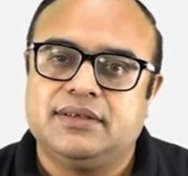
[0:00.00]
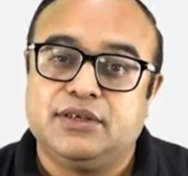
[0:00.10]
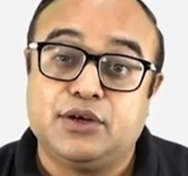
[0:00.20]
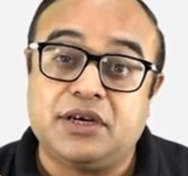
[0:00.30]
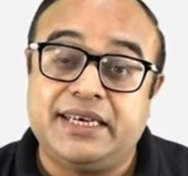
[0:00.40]

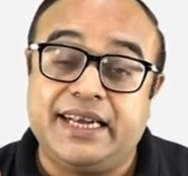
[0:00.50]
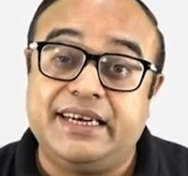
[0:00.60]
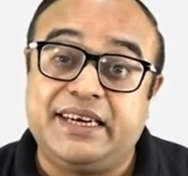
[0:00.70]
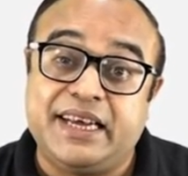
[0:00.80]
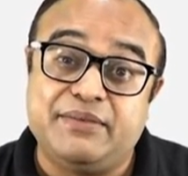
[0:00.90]
not
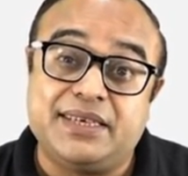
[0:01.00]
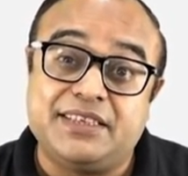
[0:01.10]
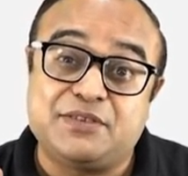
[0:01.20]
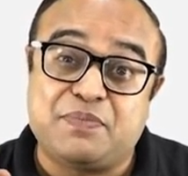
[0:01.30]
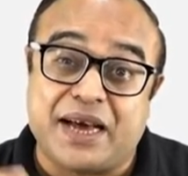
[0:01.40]
10. 10 were
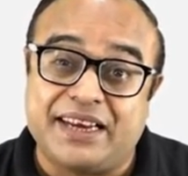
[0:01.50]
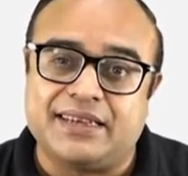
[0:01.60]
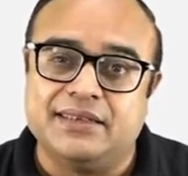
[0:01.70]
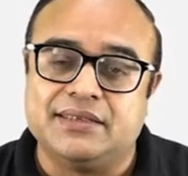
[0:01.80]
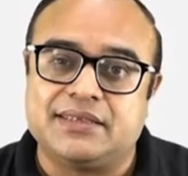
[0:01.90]

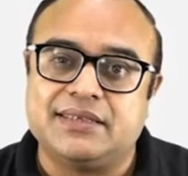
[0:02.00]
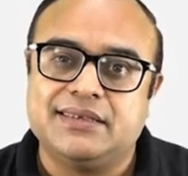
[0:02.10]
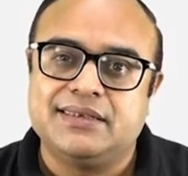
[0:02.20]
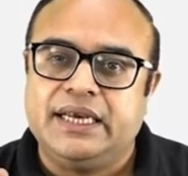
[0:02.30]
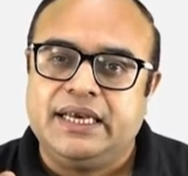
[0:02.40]
spiracles.
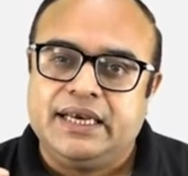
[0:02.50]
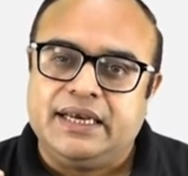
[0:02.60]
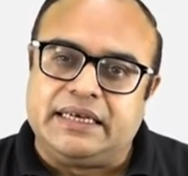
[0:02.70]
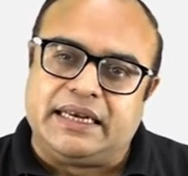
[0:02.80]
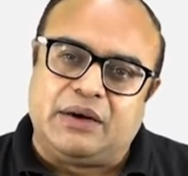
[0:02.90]

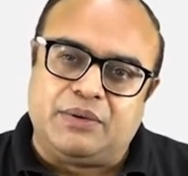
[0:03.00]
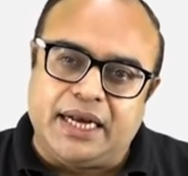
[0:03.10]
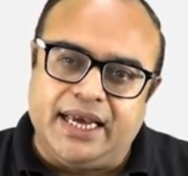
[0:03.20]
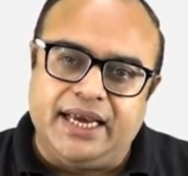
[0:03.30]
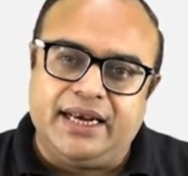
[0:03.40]
Now
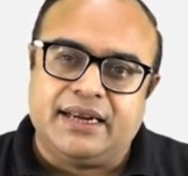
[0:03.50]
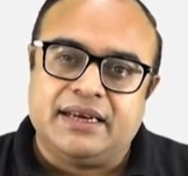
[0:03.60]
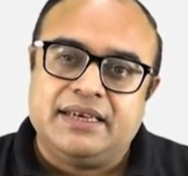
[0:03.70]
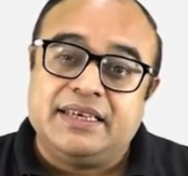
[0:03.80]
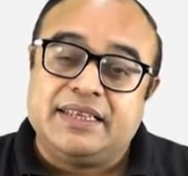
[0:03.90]
again,
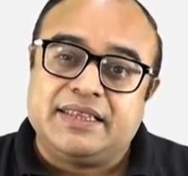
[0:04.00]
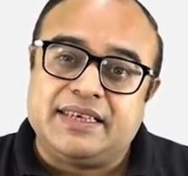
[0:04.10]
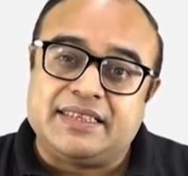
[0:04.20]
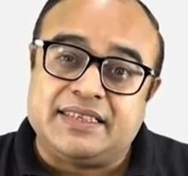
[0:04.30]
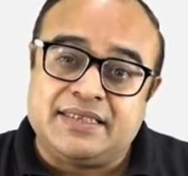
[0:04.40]
the
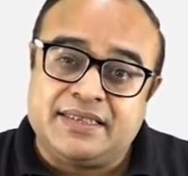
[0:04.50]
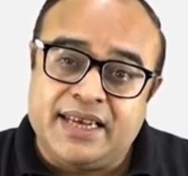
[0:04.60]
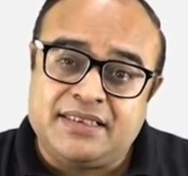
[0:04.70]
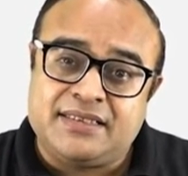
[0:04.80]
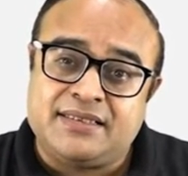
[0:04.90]

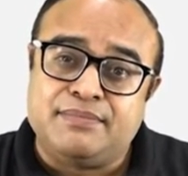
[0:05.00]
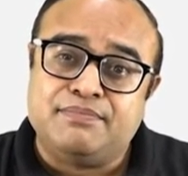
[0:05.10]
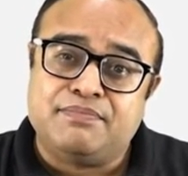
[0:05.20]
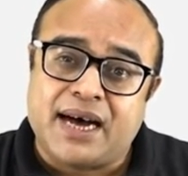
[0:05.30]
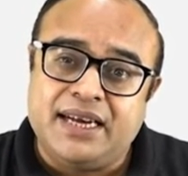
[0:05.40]
6th
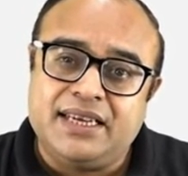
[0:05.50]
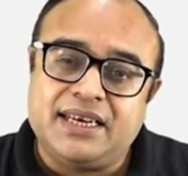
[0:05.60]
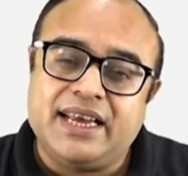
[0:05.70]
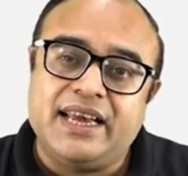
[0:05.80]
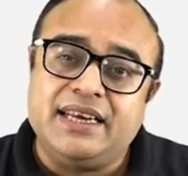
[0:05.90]
minor
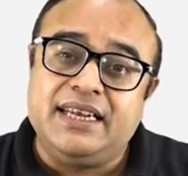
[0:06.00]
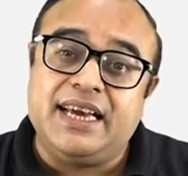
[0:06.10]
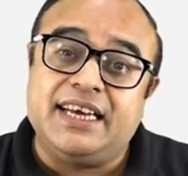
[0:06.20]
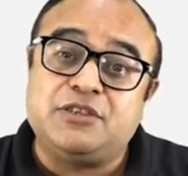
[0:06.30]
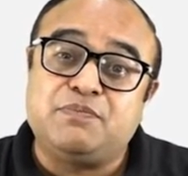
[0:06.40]

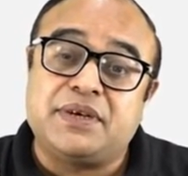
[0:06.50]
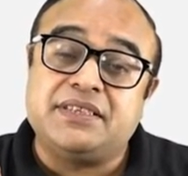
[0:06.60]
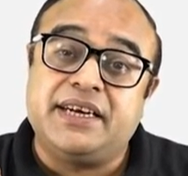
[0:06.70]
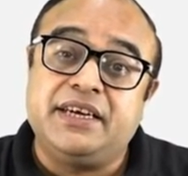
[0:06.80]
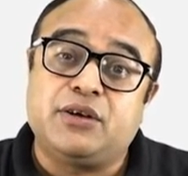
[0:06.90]
ganglia is
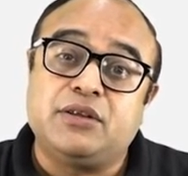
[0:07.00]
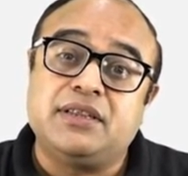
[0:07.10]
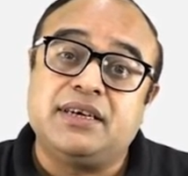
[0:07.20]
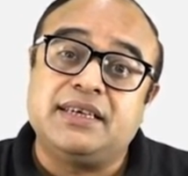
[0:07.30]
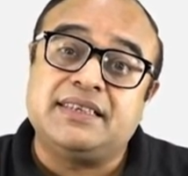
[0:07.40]
present on
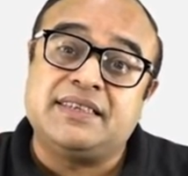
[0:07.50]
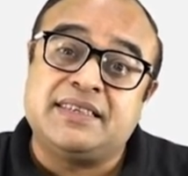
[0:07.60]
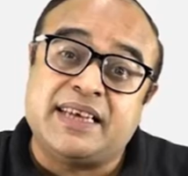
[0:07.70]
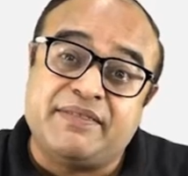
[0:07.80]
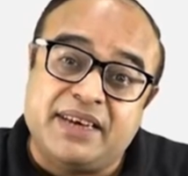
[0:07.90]
the
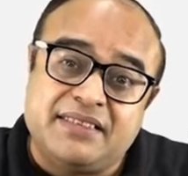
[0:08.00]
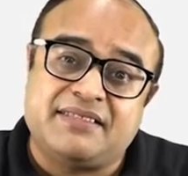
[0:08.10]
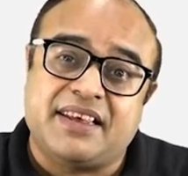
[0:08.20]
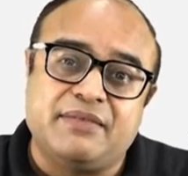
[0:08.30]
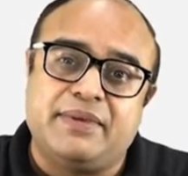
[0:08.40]
7th
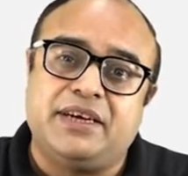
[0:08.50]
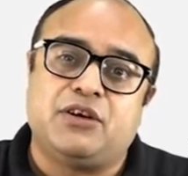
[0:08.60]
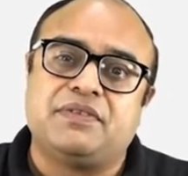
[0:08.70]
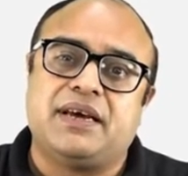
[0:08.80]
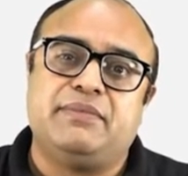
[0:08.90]
segment
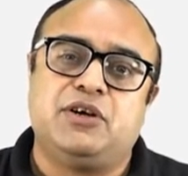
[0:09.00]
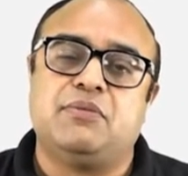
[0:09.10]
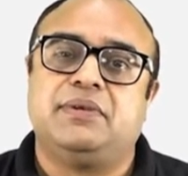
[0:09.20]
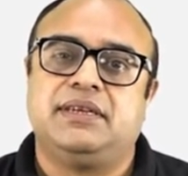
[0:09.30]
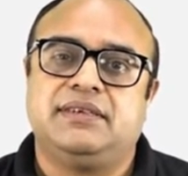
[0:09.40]
of the
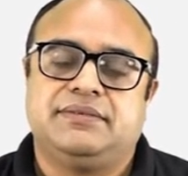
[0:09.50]
abdomen.